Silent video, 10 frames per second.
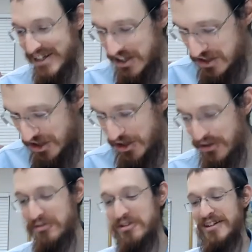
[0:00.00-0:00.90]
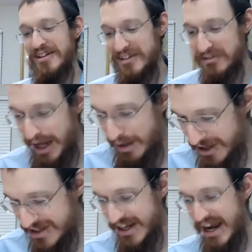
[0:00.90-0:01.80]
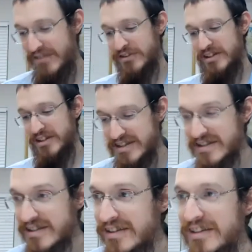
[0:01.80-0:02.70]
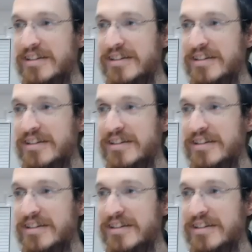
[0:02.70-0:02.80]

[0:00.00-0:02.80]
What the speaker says: So the rabbi said after this,